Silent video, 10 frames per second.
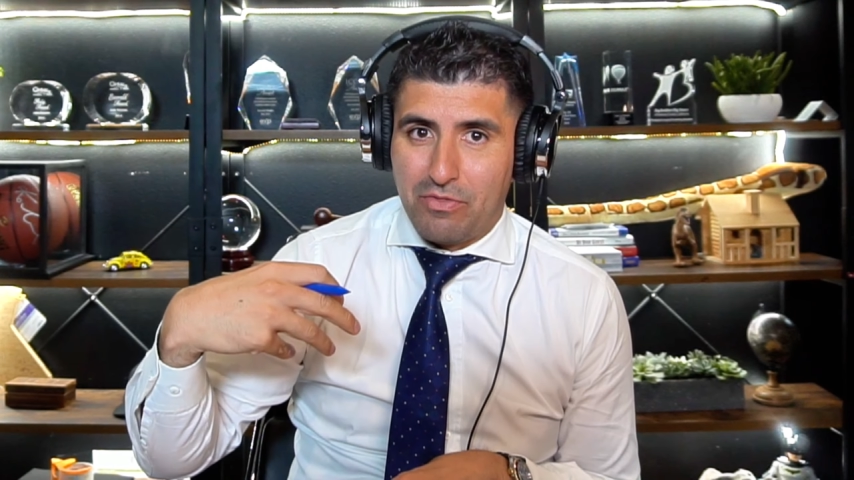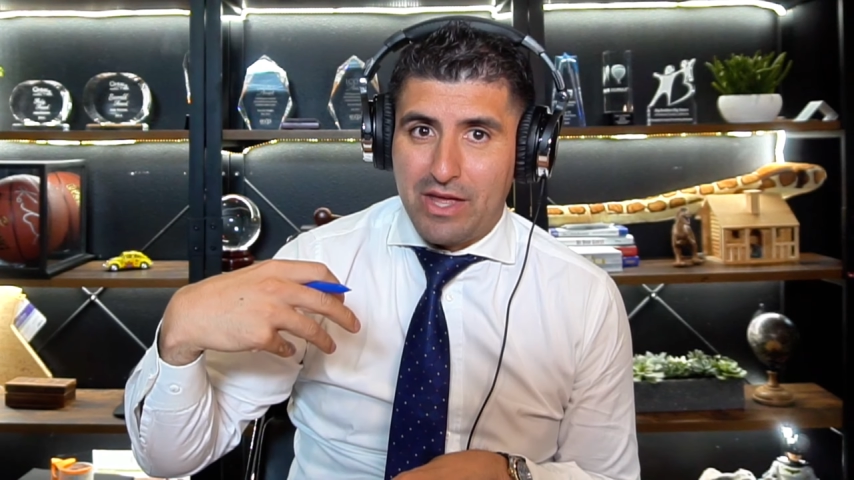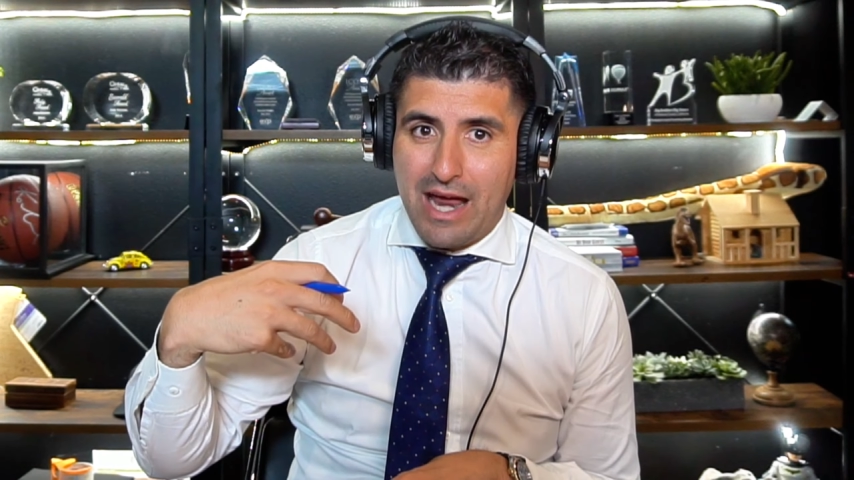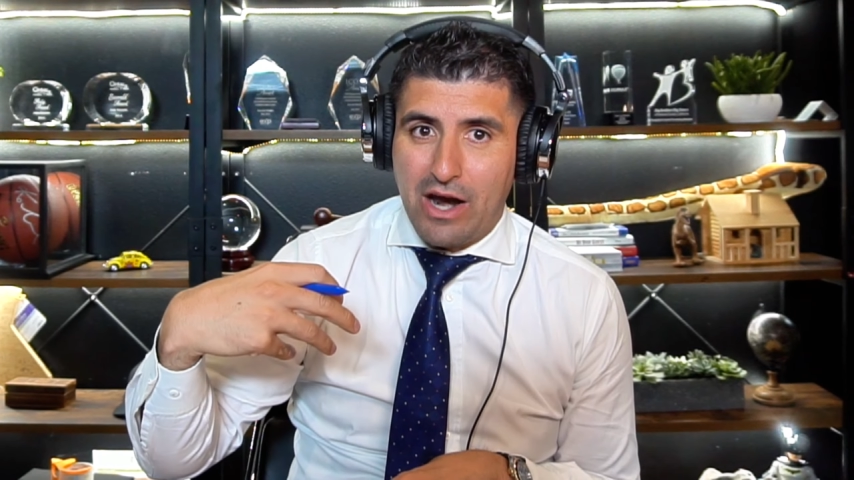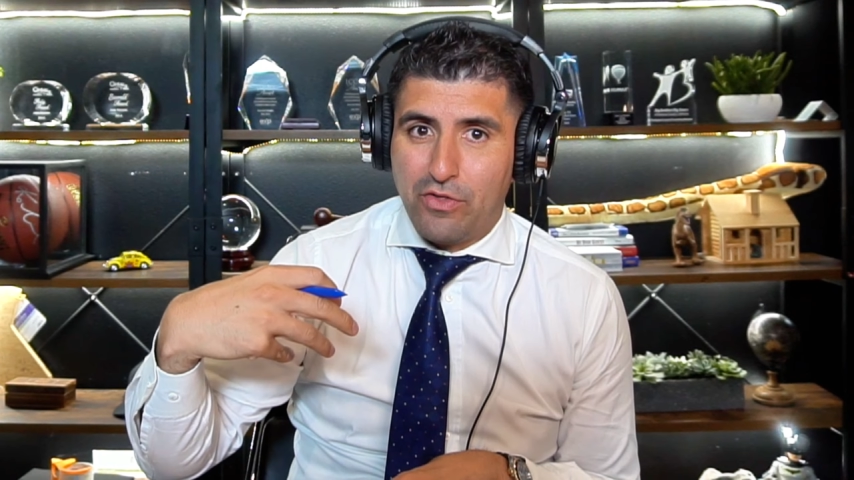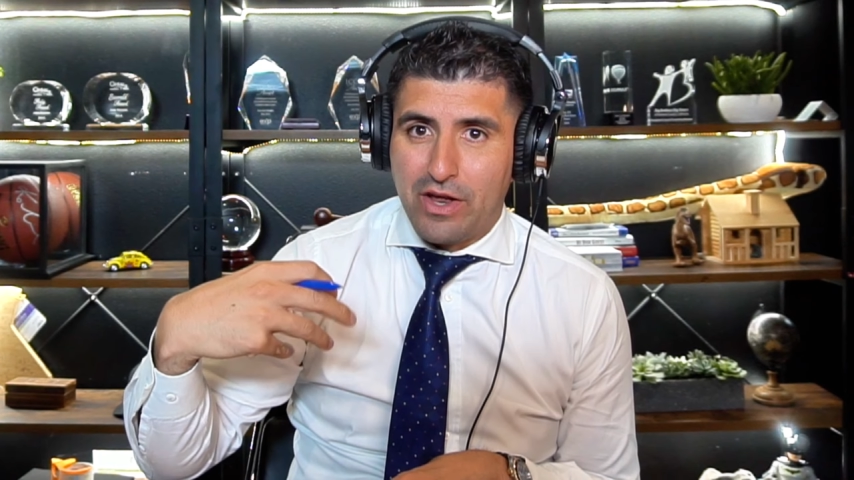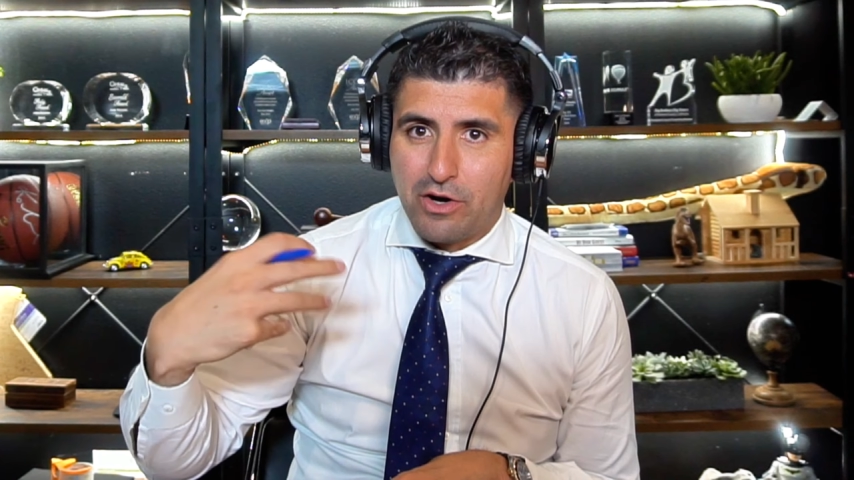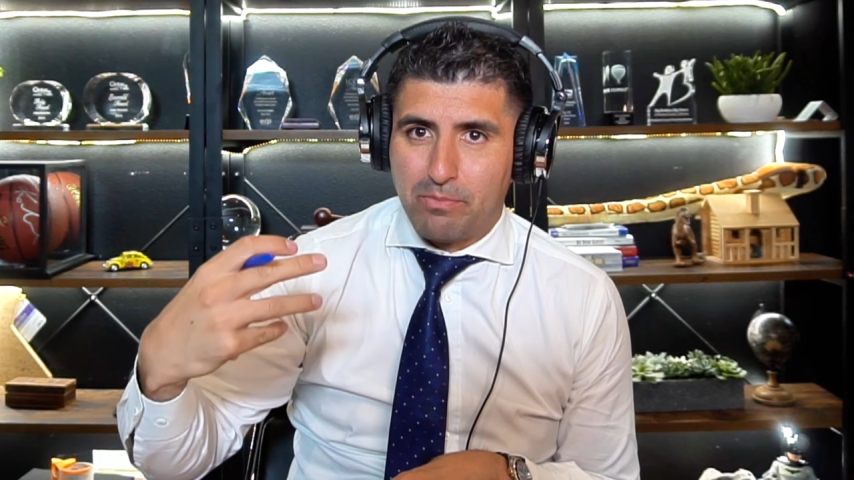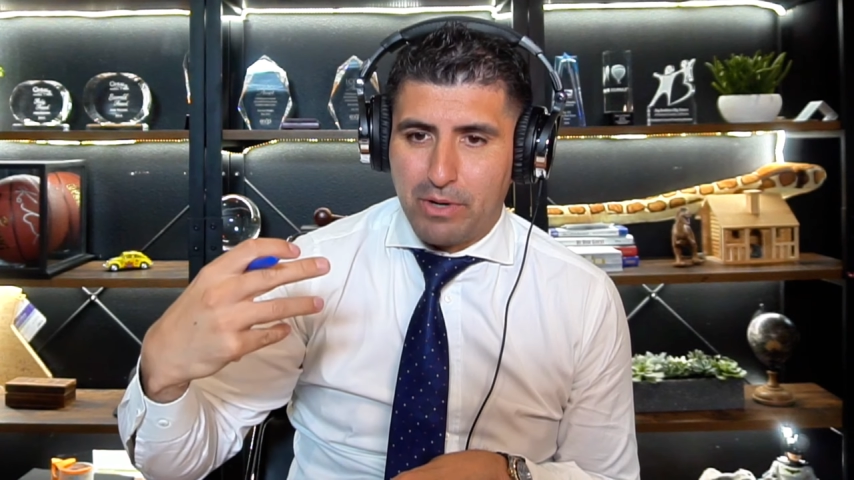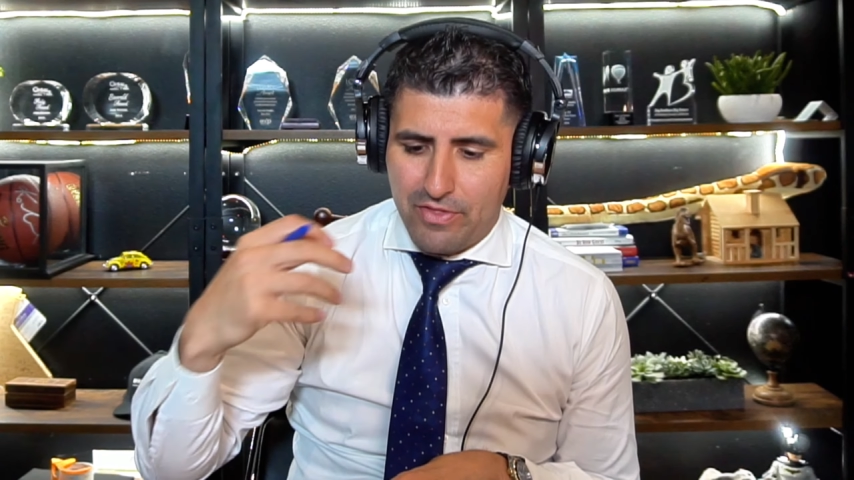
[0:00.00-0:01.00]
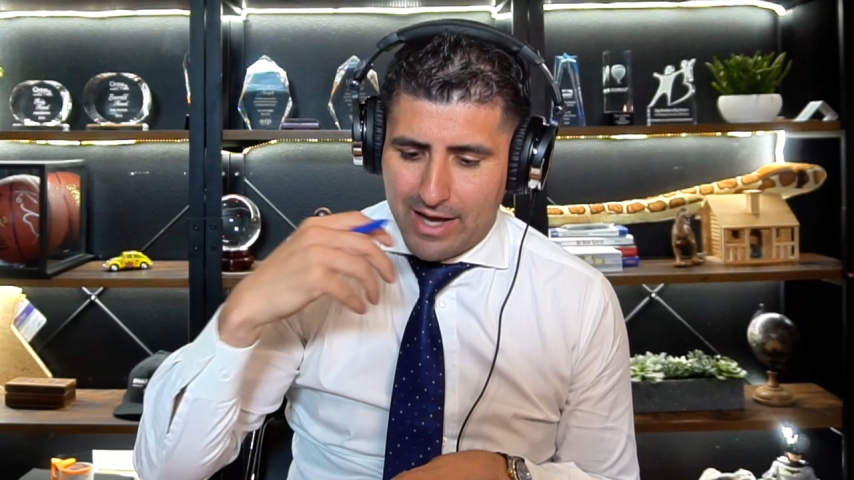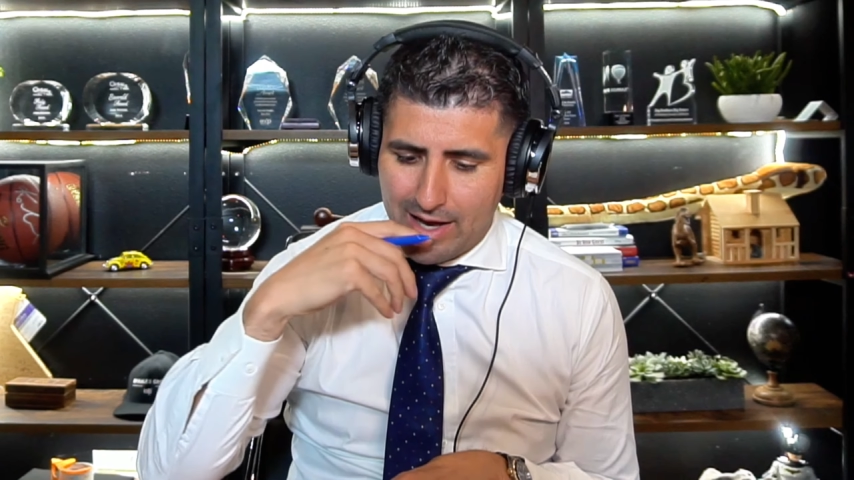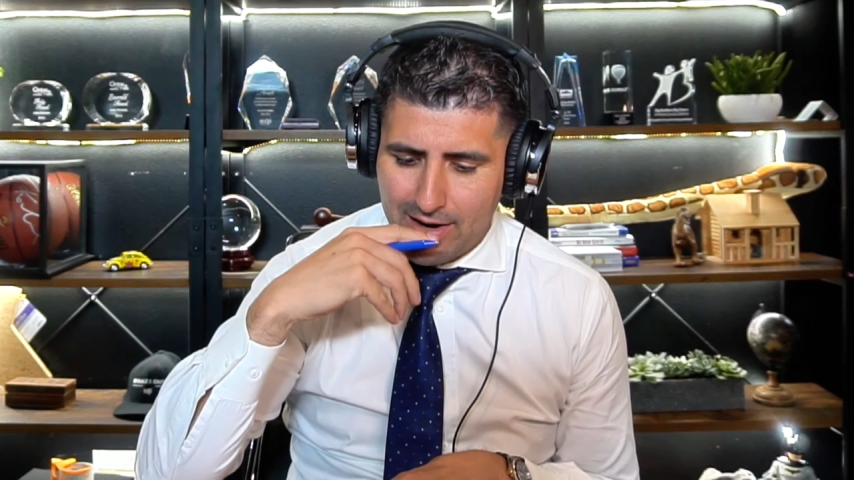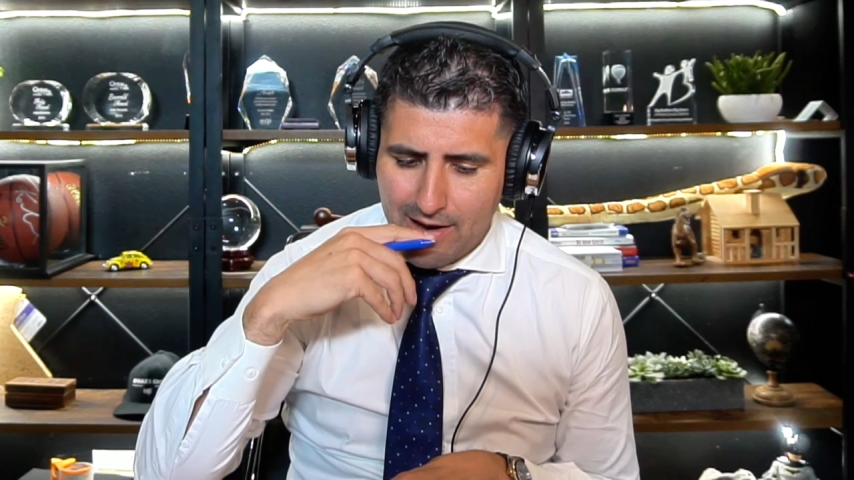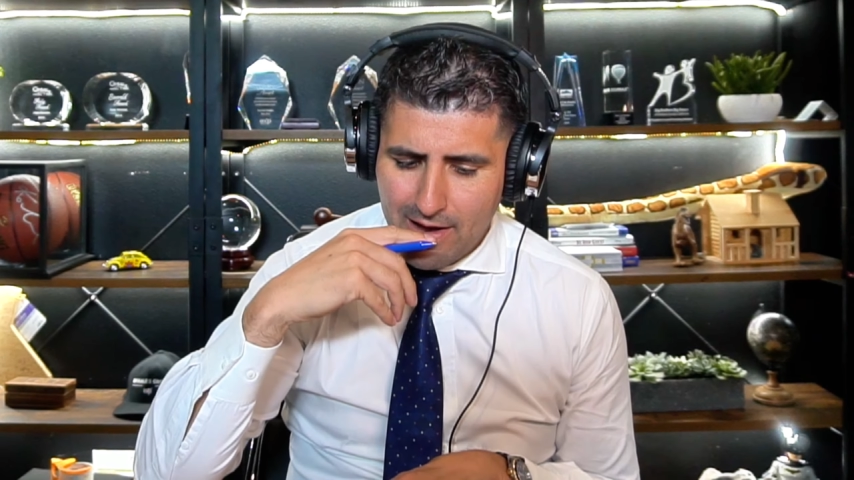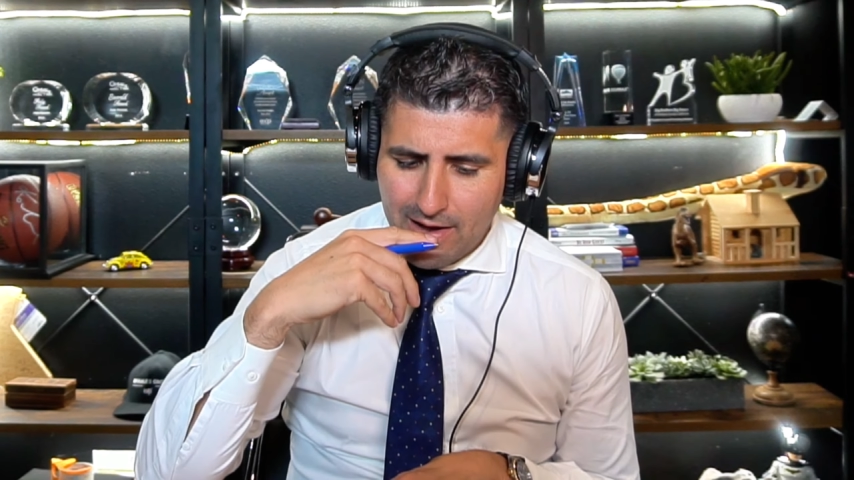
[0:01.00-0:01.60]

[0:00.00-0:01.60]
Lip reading: the air that you're breathing in.